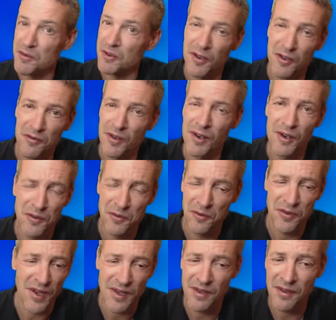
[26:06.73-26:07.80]
We're not really going to
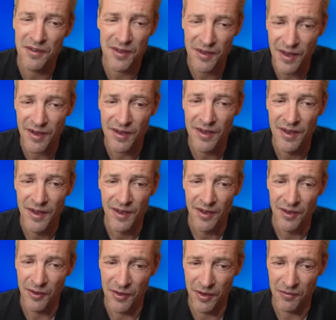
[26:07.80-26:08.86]
take anything there
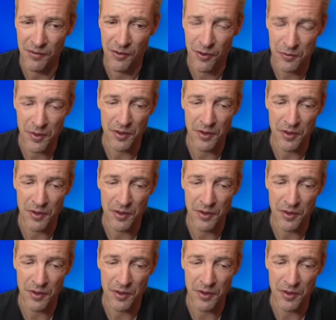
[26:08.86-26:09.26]
on f4,